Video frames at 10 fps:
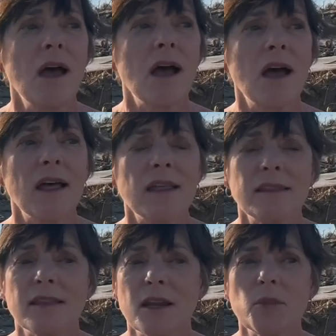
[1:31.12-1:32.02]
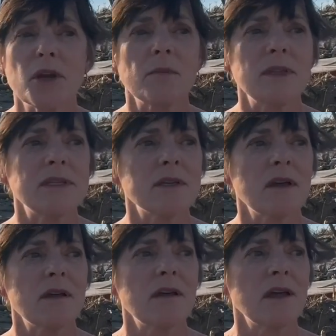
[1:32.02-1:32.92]
the lumber company's
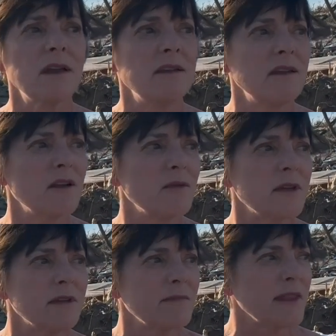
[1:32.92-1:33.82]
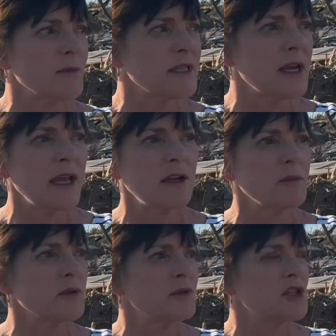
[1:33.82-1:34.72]
gone, you know, there was an
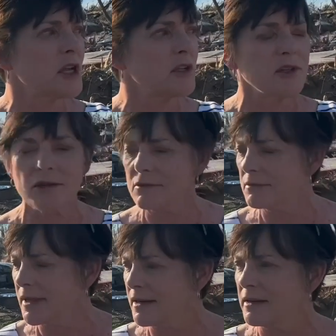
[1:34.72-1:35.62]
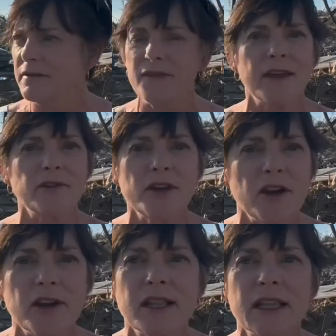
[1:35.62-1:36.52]
animal shelter and a
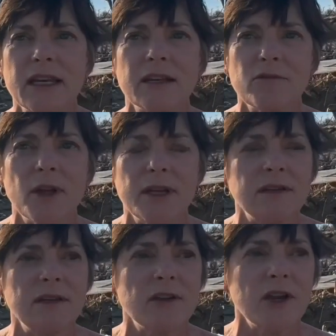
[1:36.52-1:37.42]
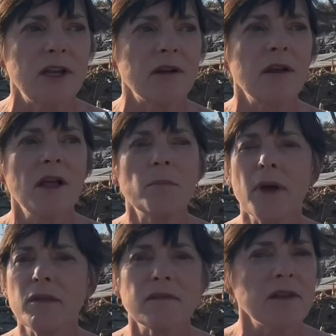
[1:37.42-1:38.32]
veterinarian clinic right near here.
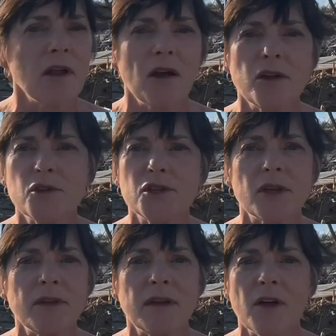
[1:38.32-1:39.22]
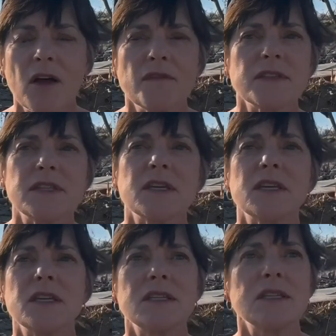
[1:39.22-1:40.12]
Both of the lawyers don't have
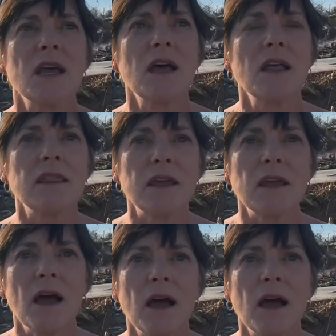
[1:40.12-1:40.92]
offices. The